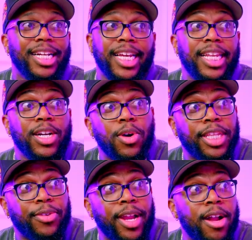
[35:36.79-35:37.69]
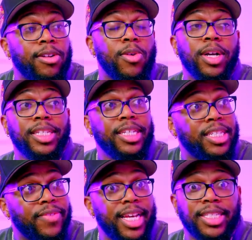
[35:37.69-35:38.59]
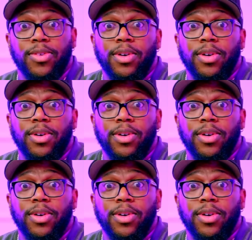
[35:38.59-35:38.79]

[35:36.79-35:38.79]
getting on the ground, going to these events,